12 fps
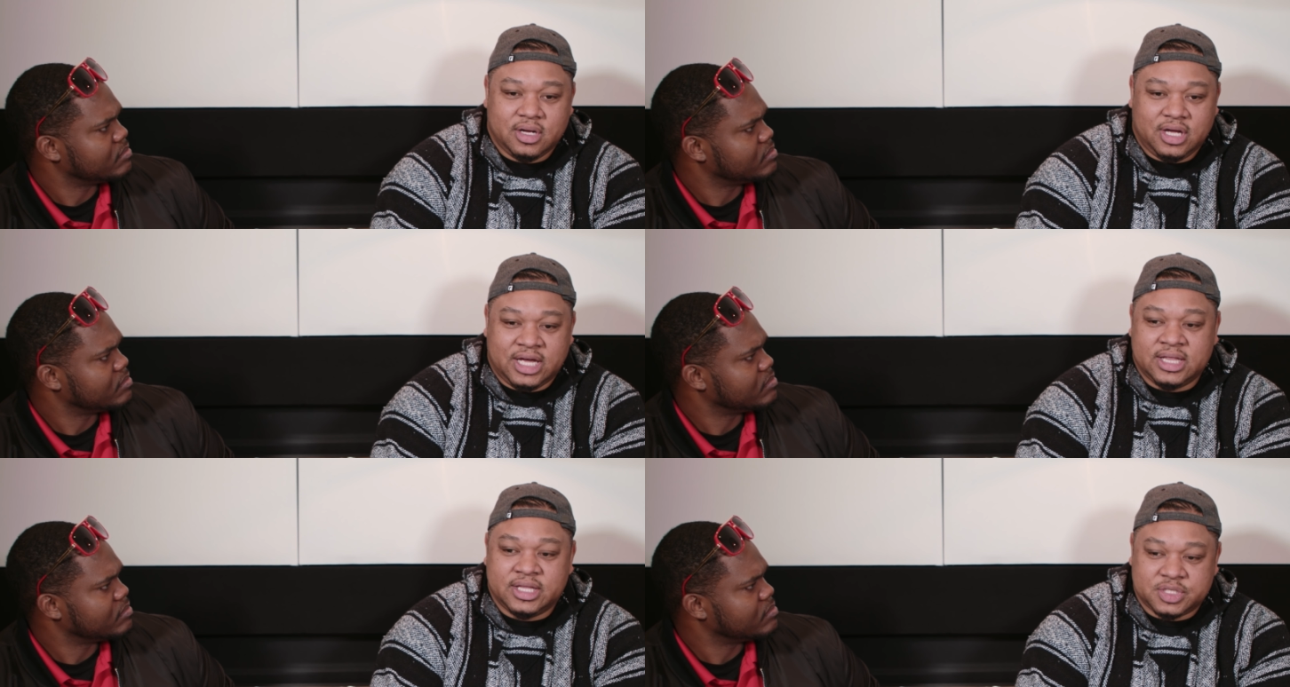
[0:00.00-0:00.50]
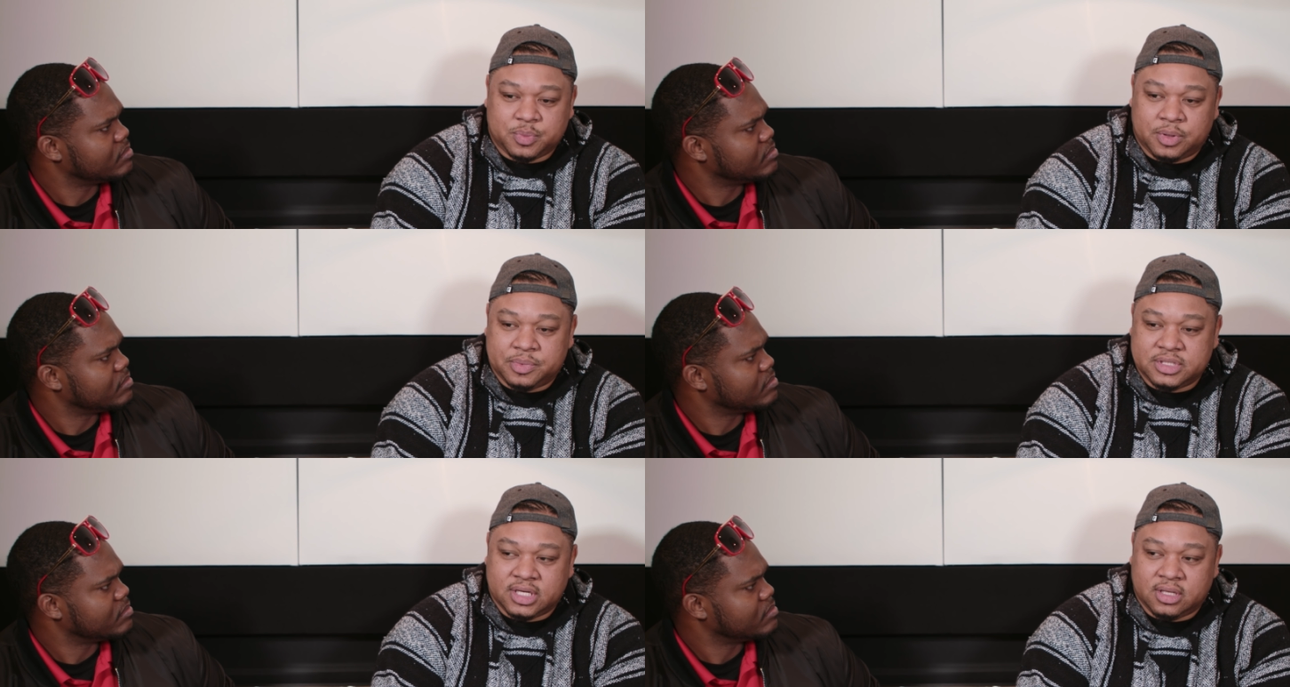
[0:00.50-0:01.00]
Speaker 1: in this one
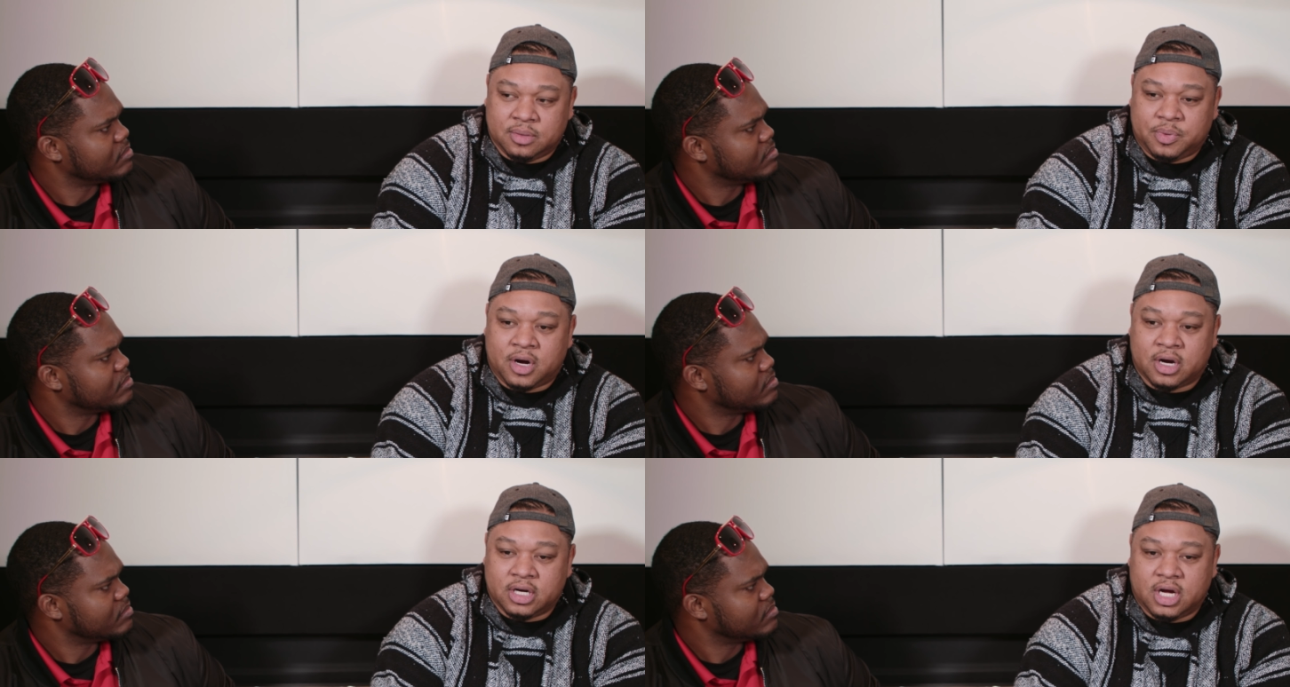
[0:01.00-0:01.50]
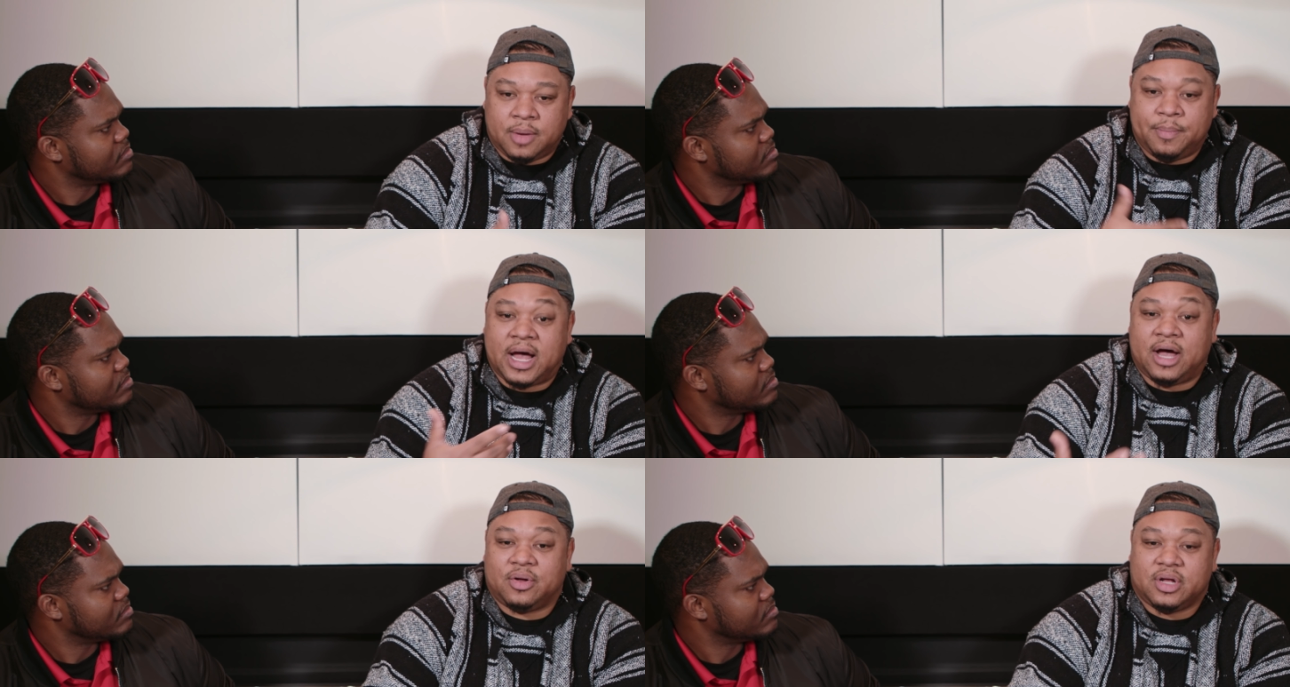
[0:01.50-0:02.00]
particular part
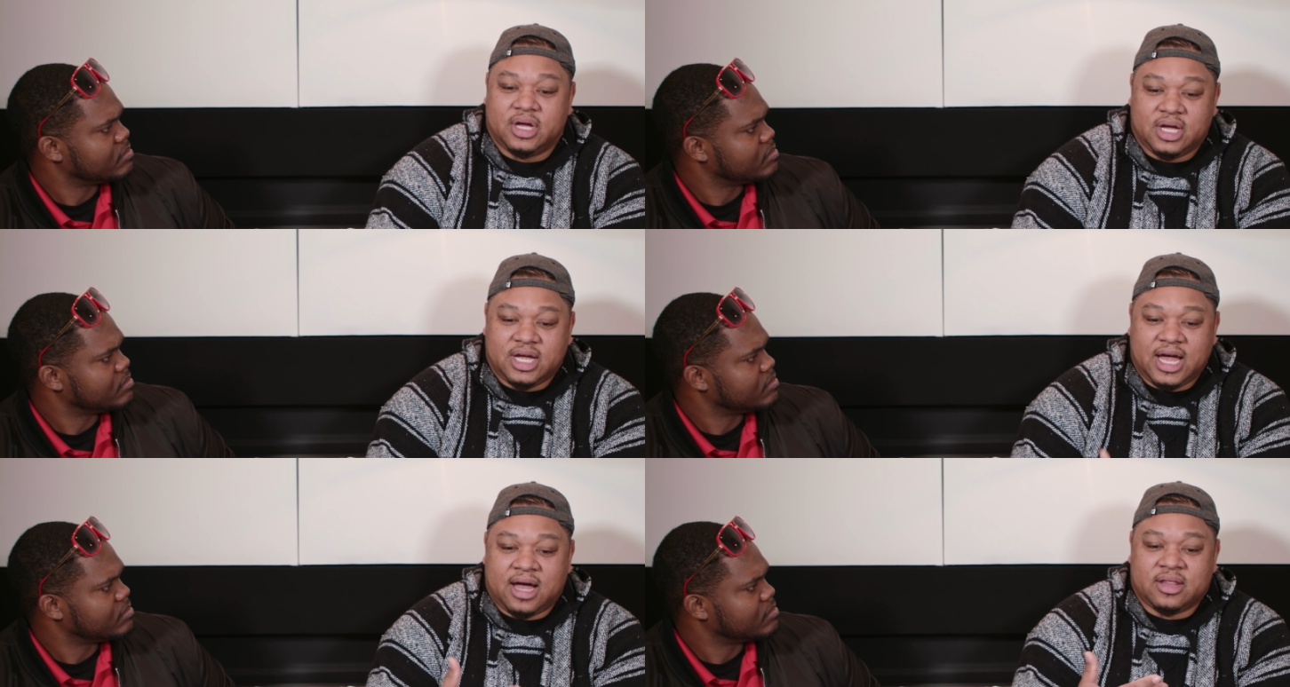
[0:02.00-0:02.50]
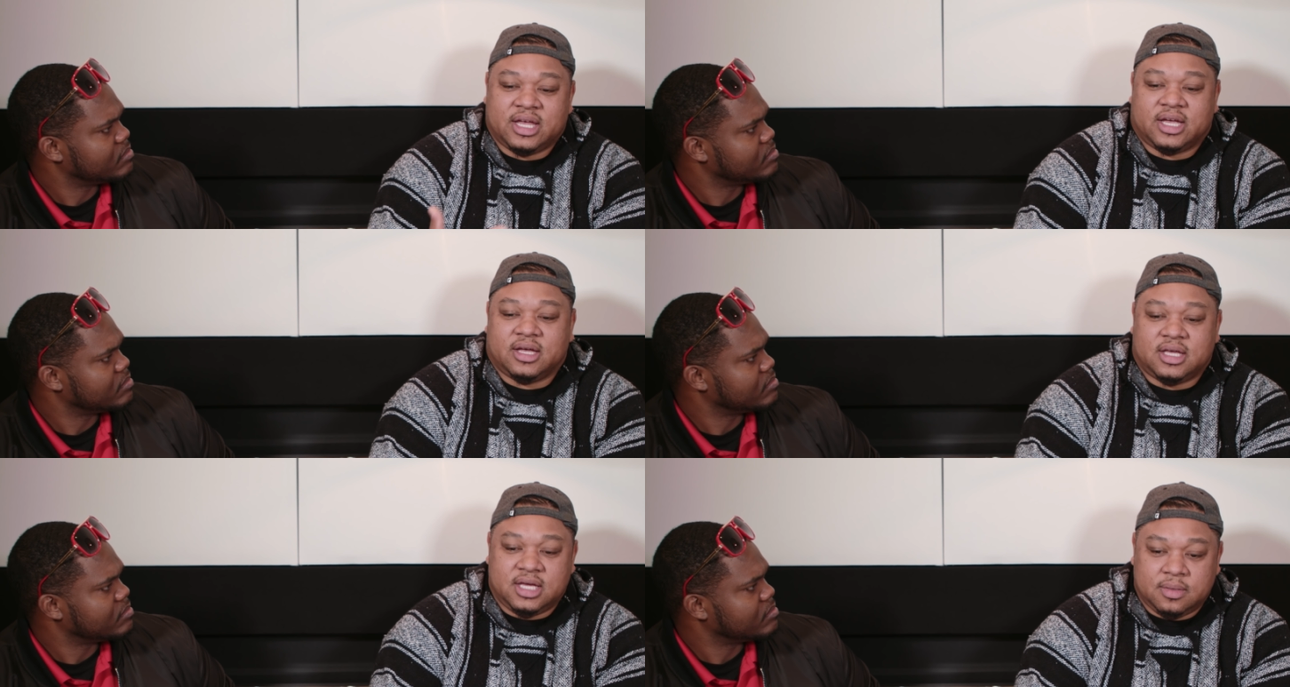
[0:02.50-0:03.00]
about how they
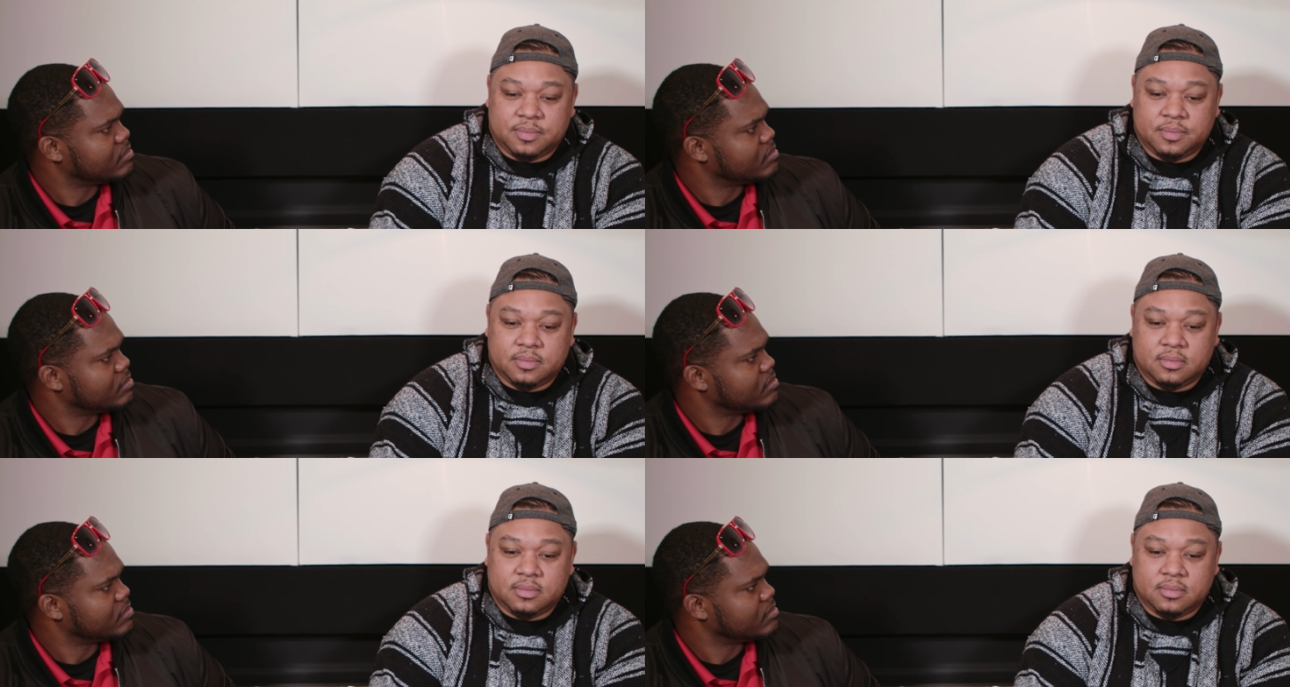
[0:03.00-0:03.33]
could keep